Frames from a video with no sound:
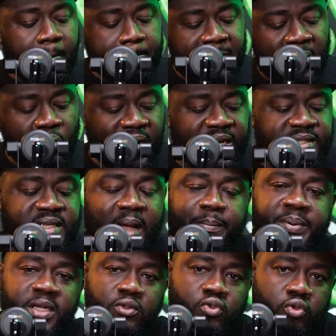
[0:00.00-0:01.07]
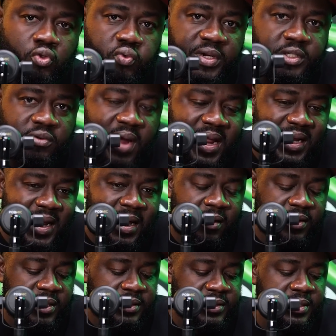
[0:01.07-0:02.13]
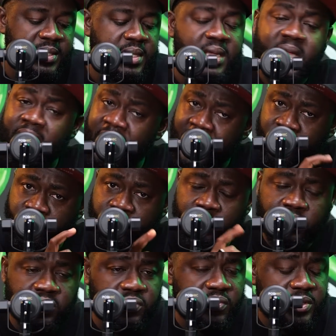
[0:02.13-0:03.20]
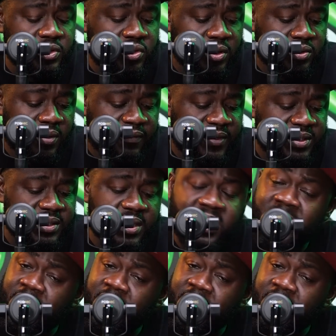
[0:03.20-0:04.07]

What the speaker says: But what is happening to Twitch right now is, and I'll show you screenshots of it.